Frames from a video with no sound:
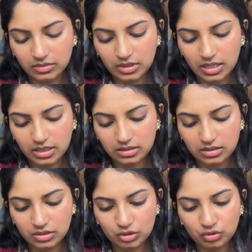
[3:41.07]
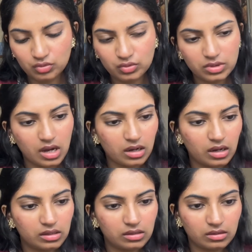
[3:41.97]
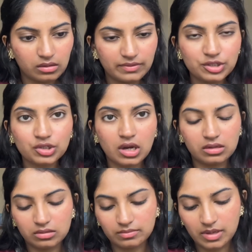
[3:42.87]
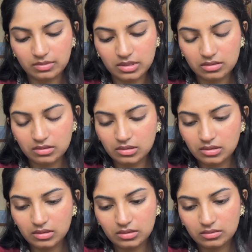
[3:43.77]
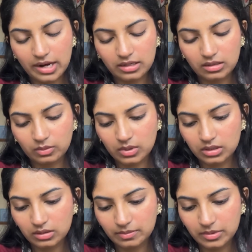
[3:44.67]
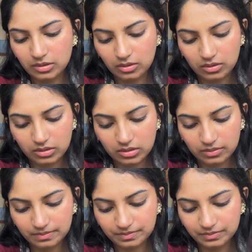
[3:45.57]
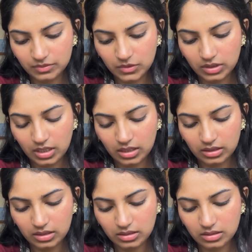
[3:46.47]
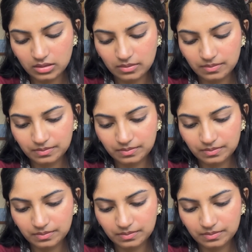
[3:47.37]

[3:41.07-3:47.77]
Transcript: Let's choose a color. Which color? Maybe white will look good. Thickness.